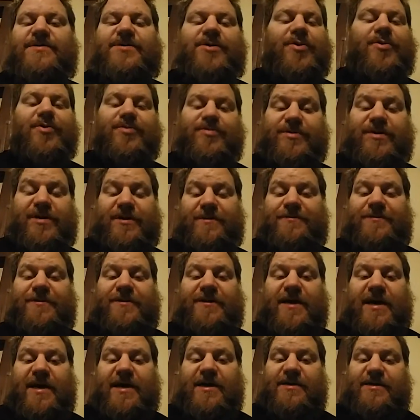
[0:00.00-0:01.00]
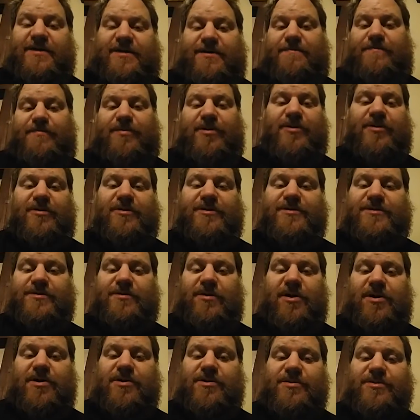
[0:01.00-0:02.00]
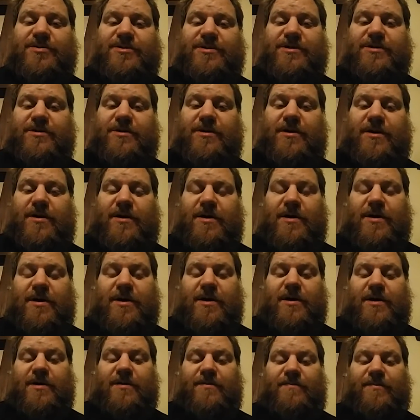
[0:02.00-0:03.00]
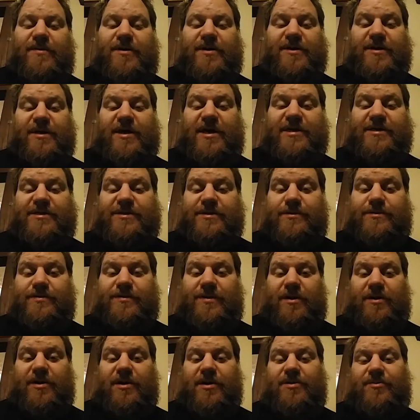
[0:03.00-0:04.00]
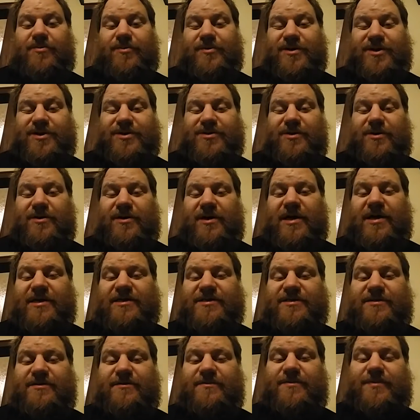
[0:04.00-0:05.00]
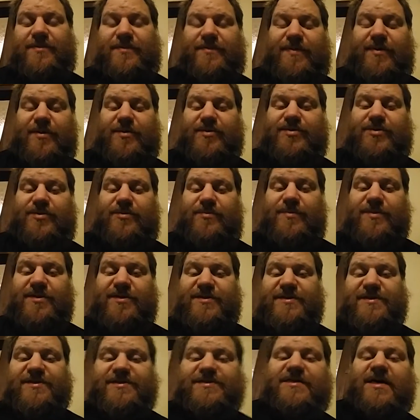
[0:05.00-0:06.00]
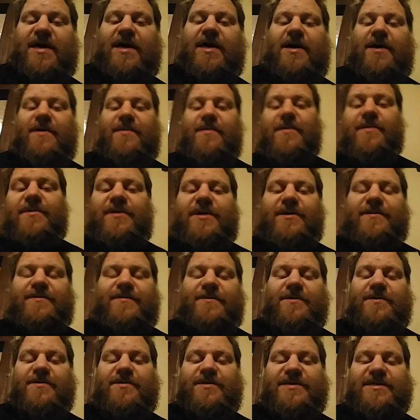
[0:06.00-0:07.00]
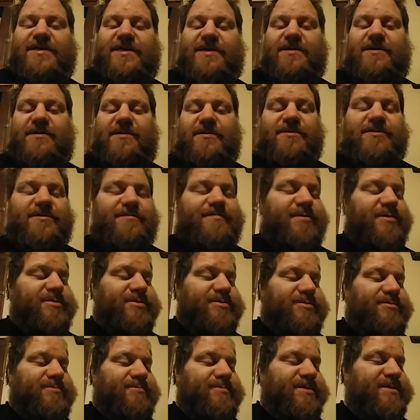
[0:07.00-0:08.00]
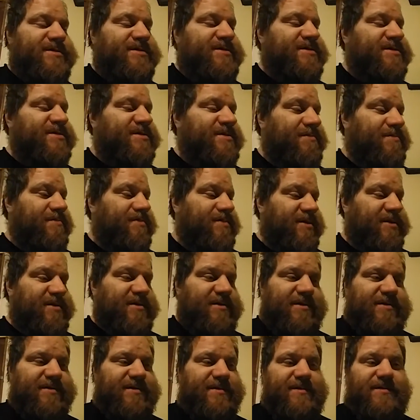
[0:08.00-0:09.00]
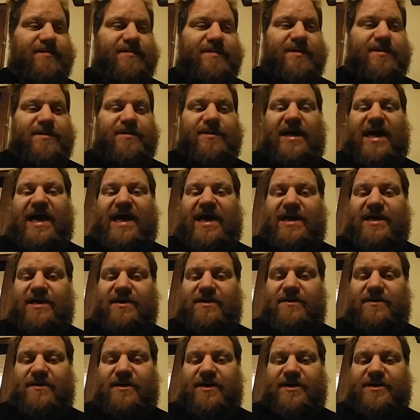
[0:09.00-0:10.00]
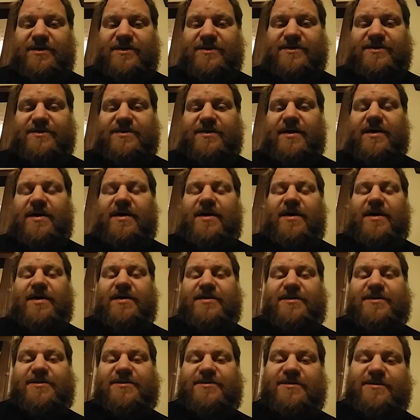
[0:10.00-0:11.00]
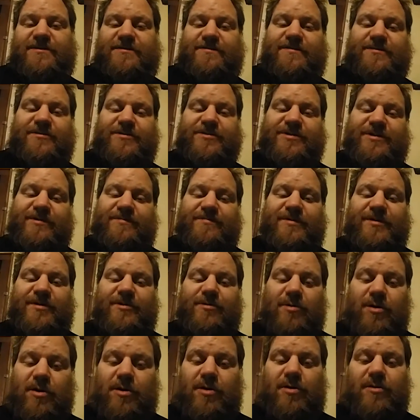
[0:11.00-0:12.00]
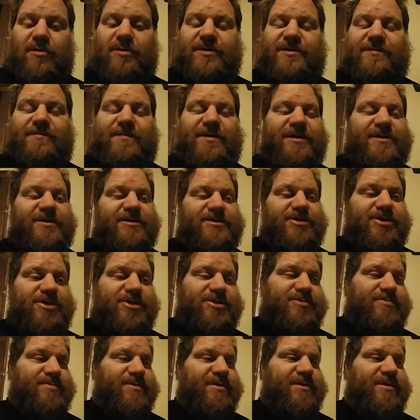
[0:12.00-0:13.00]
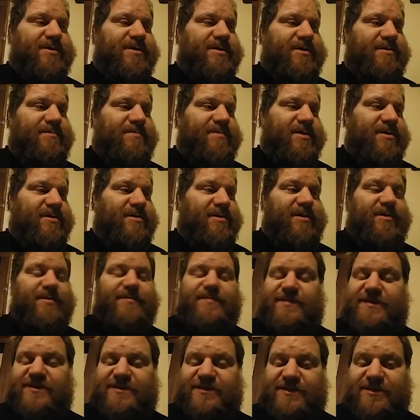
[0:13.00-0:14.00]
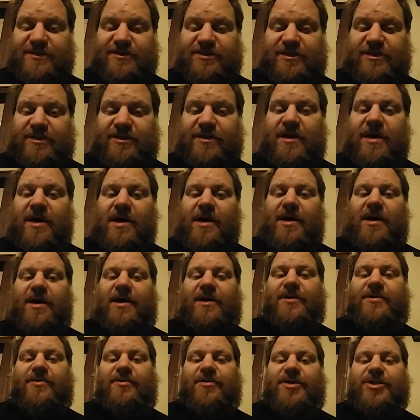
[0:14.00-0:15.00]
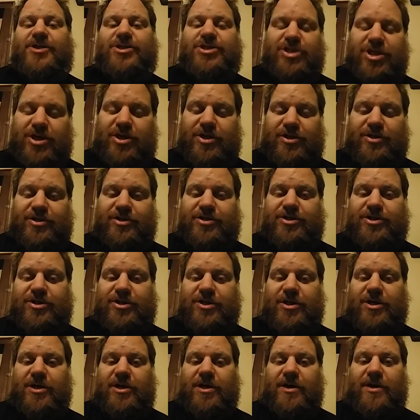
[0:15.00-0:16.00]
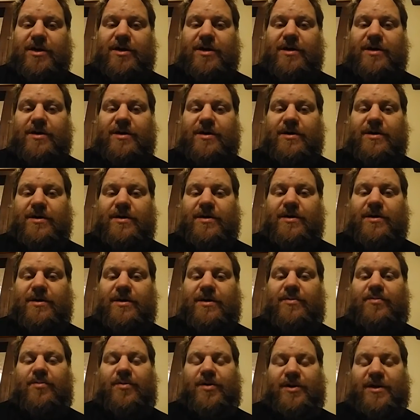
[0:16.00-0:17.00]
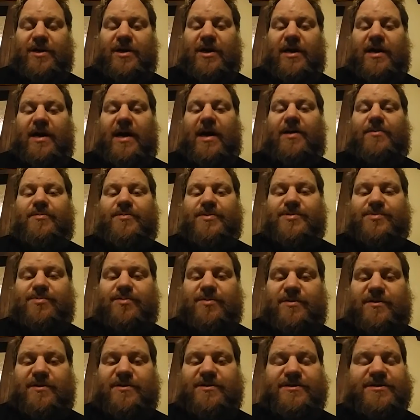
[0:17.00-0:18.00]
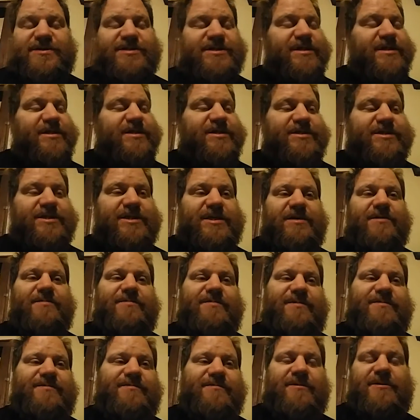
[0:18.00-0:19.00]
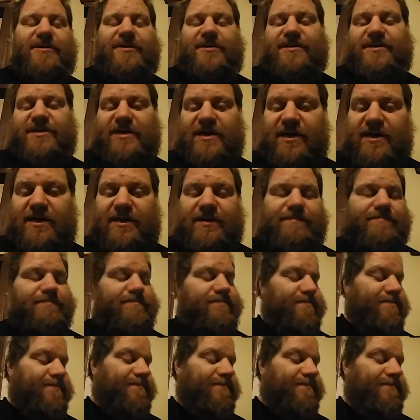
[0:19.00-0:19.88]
Talk to, if you can, get police records. But it got too far out when he started asking them for personal business. They're not there to take care of your personal business completely. They're there to analyze, to see if there's something wrong, to make a judgment and a mental health decision under a judge and whatnot. I was released each and every frickin' time.